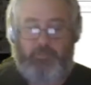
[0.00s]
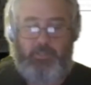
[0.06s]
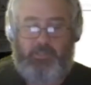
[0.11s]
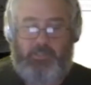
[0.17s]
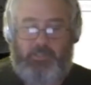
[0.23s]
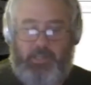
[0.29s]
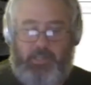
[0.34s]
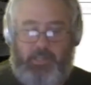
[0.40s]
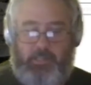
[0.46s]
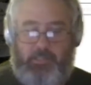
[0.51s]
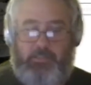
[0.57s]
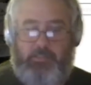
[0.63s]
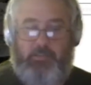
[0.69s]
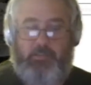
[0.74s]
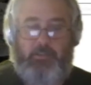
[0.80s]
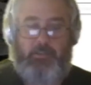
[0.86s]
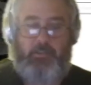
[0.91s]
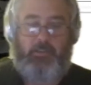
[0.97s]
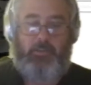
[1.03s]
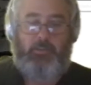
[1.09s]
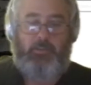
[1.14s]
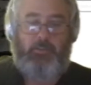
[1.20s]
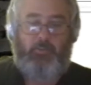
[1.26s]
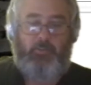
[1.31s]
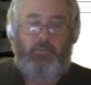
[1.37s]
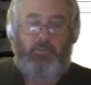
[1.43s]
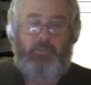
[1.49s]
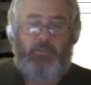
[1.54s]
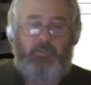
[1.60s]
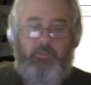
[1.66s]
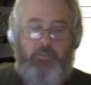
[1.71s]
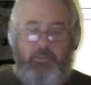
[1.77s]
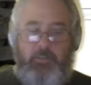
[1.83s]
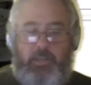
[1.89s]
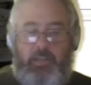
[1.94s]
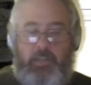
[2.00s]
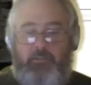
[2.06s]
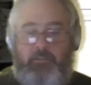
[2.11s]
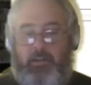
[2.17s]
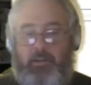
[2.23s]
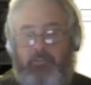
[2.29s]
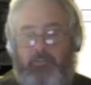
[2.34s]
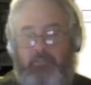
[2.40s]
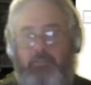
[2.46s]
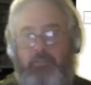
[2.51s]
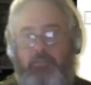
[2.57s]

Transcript: to change to a different aircraft.